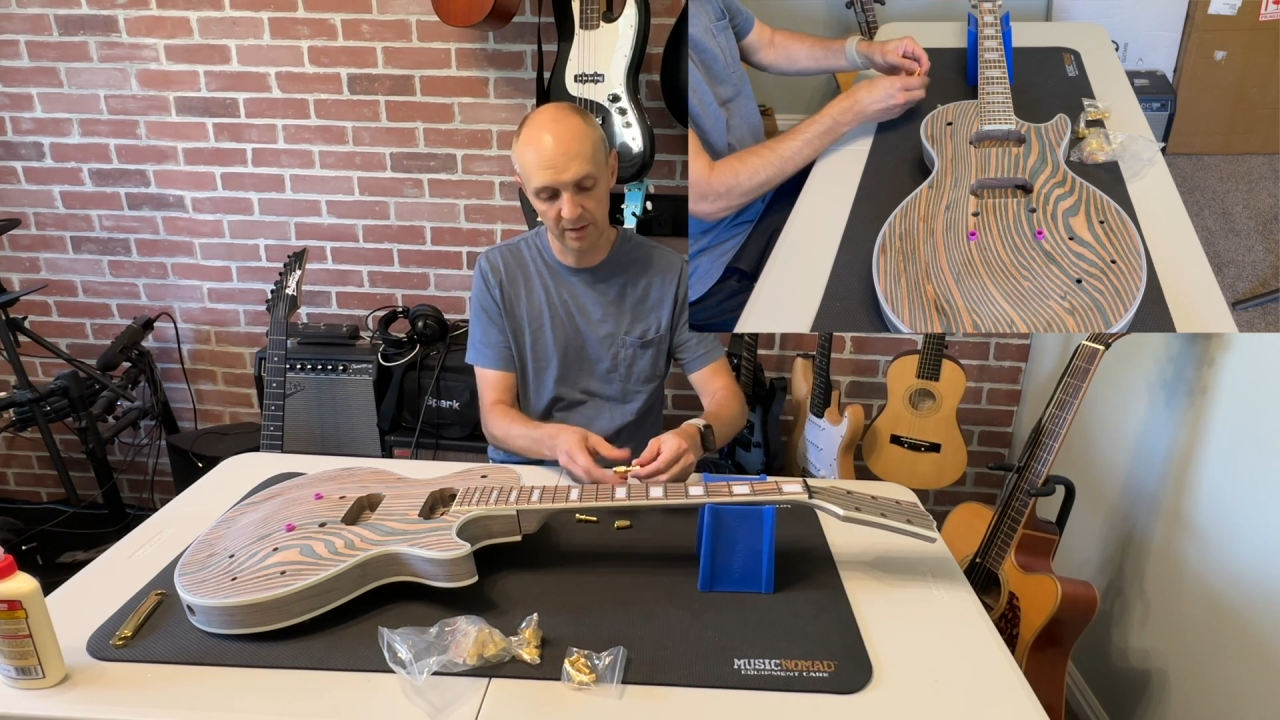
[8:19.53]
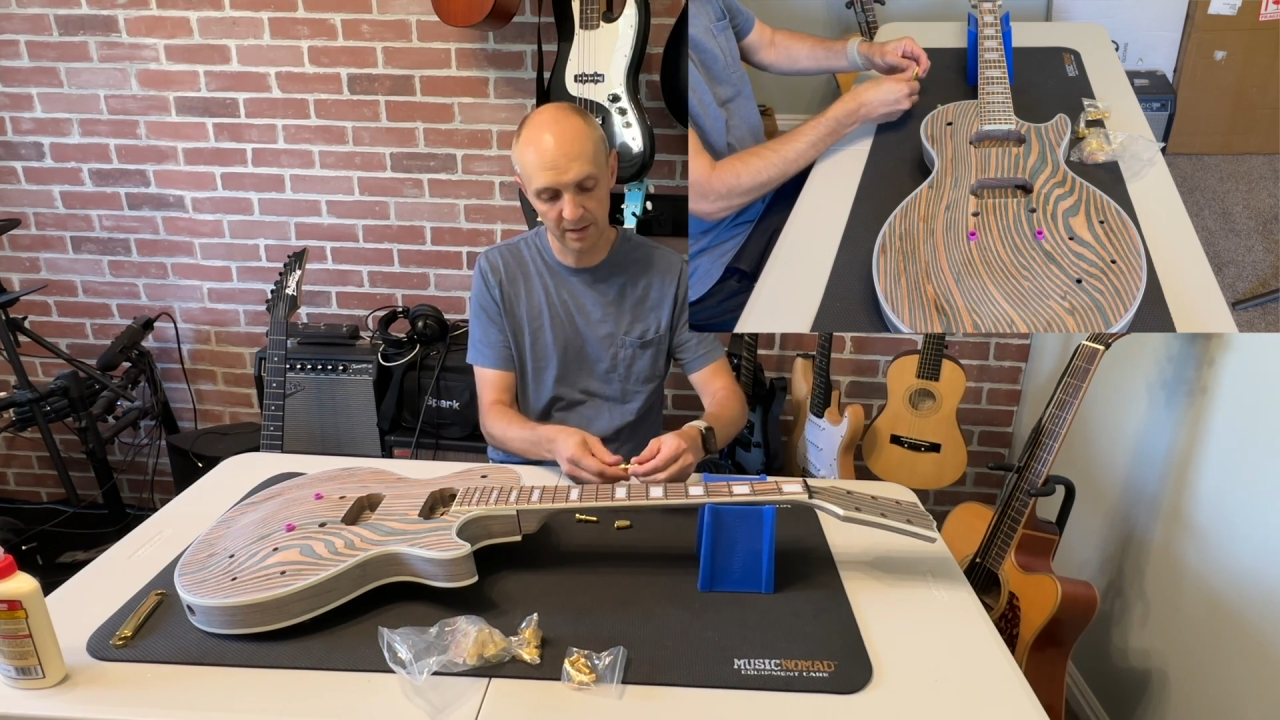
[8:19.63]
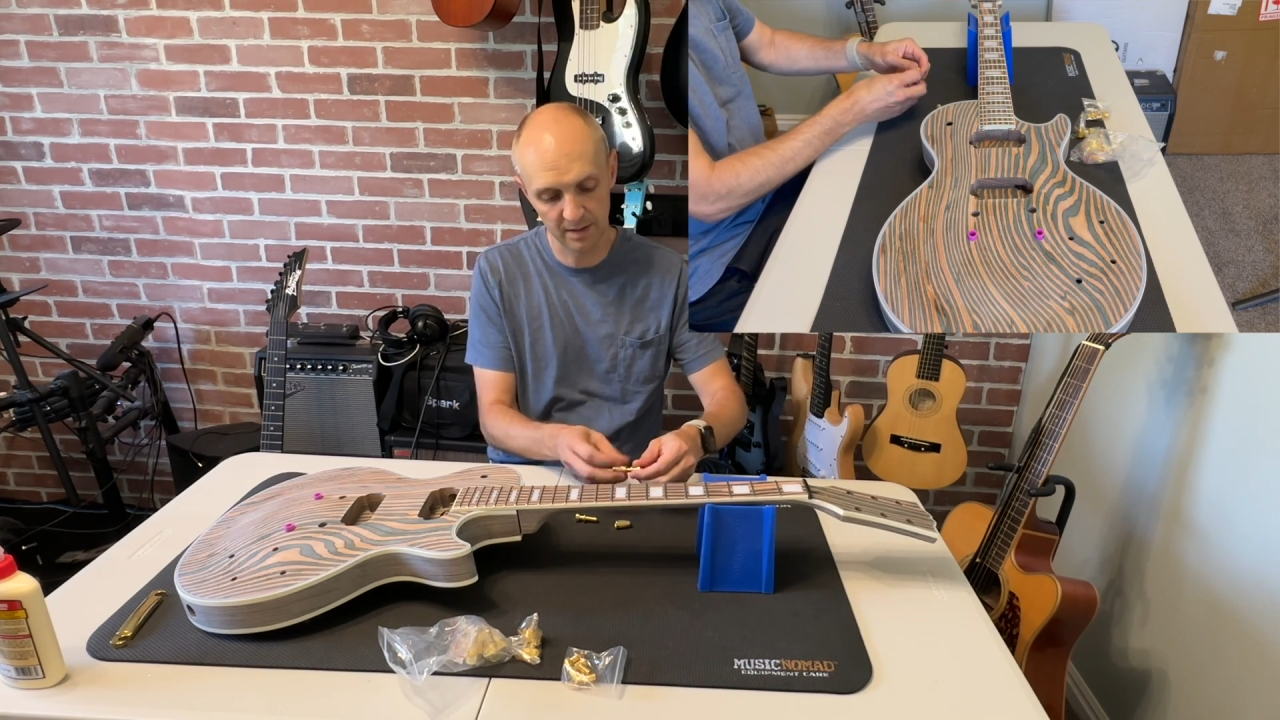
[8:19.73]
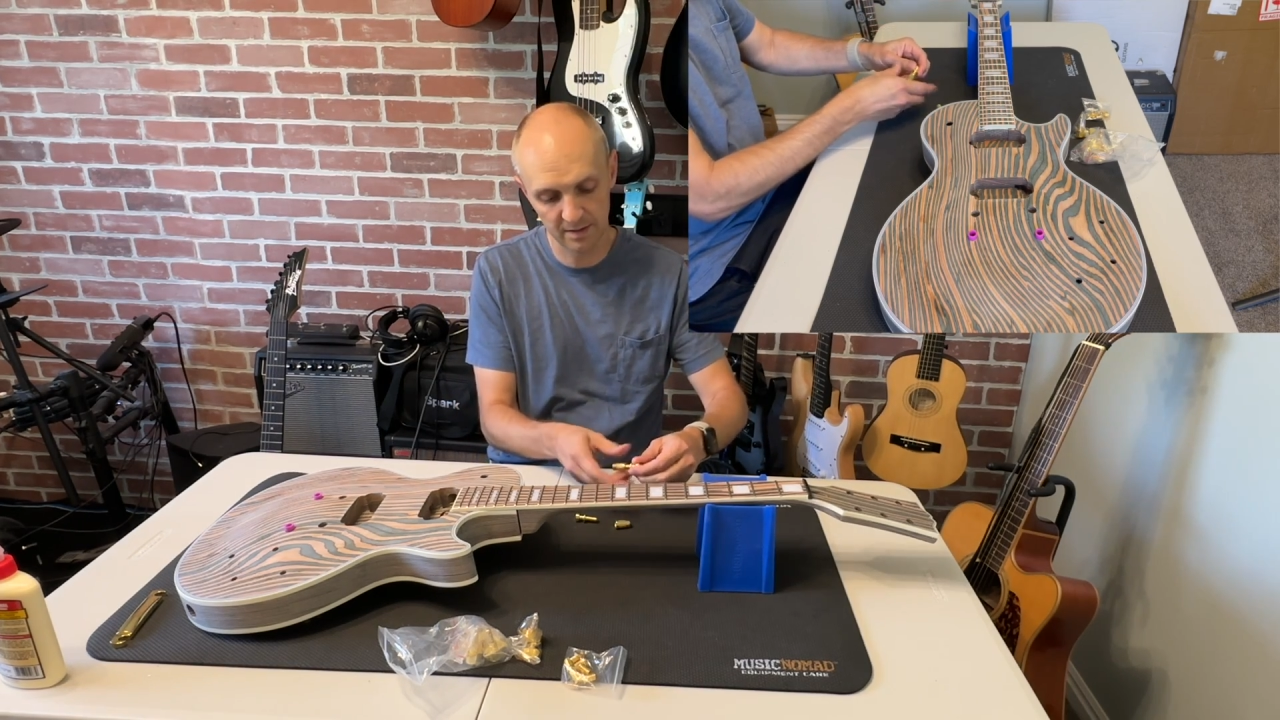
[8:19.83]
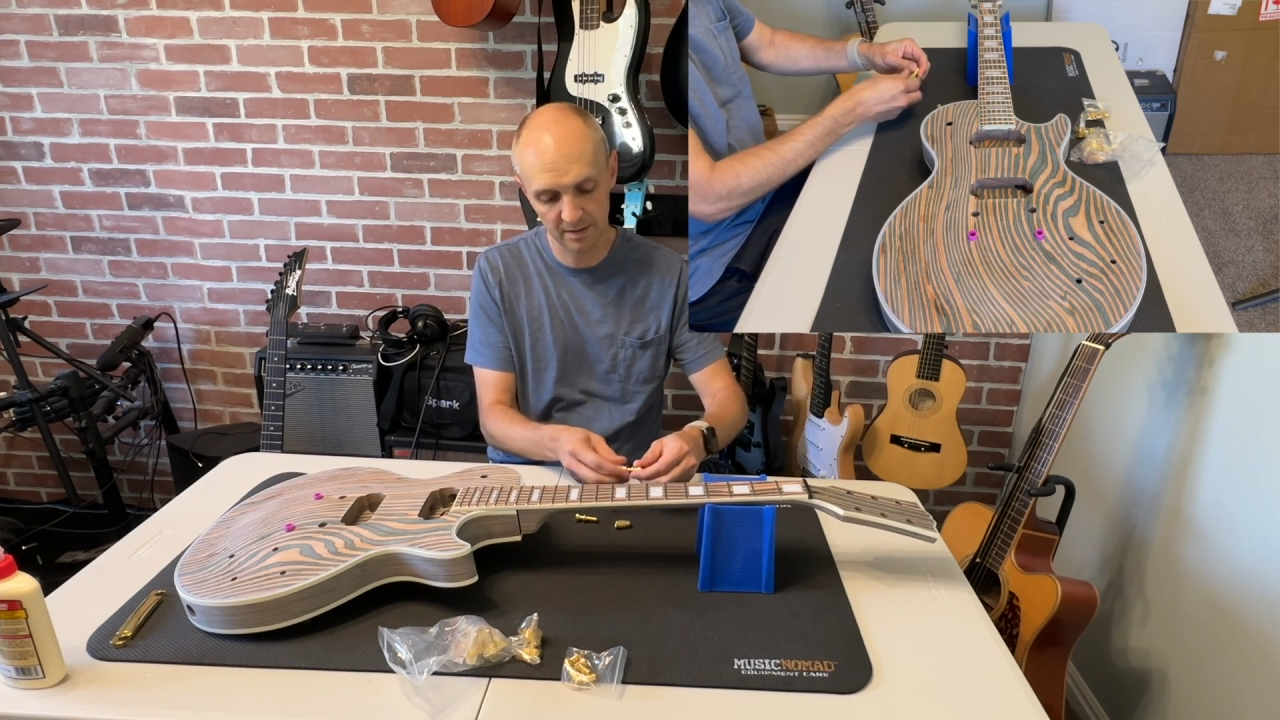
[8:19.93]

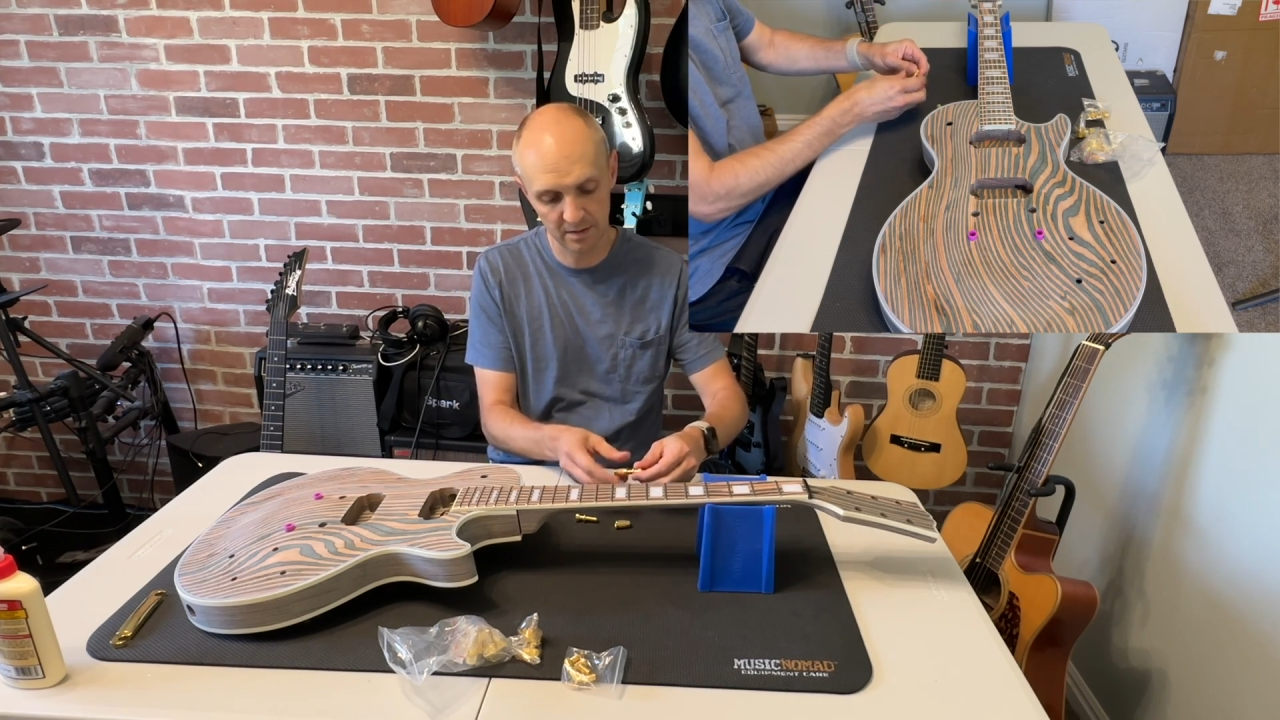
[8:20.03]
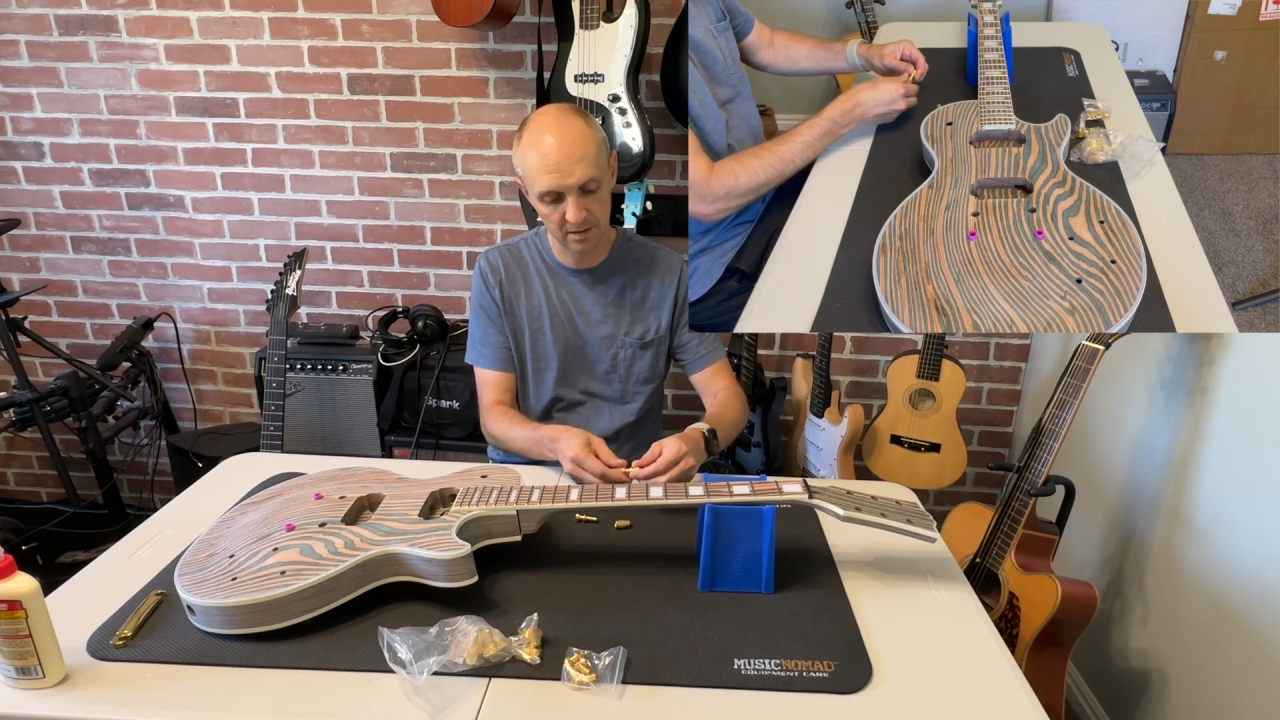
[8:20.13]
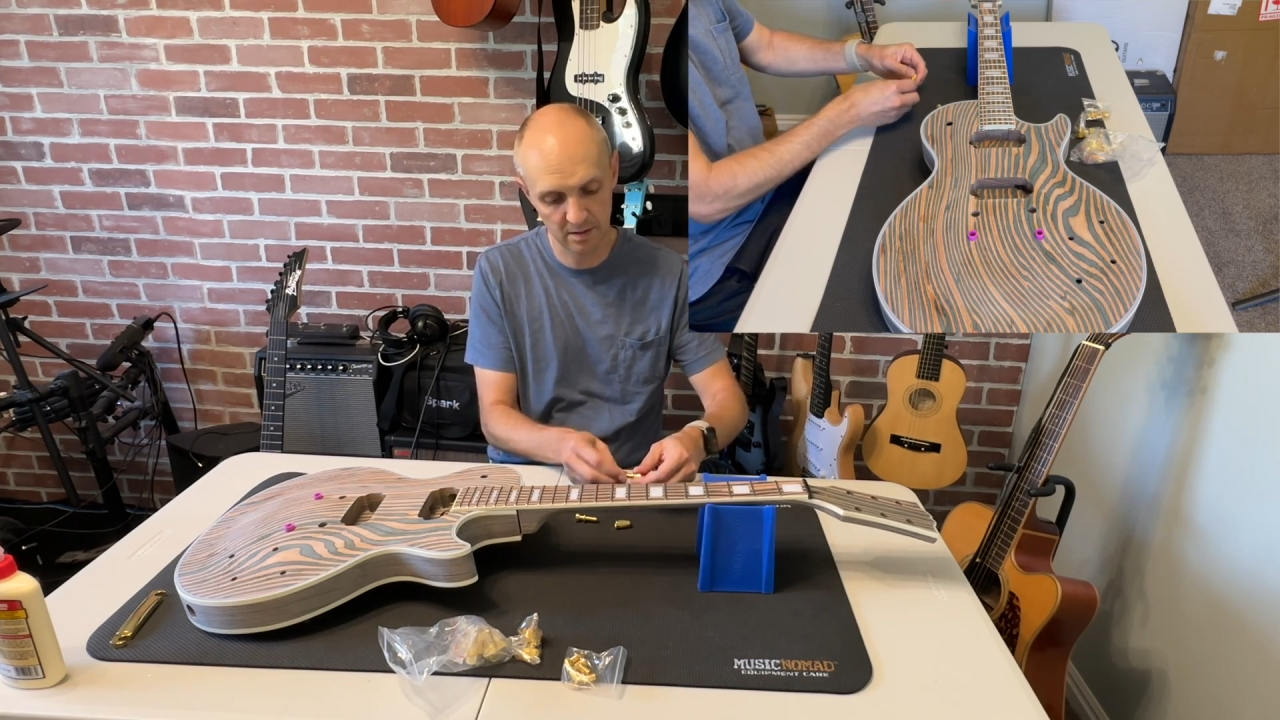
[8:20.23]
this.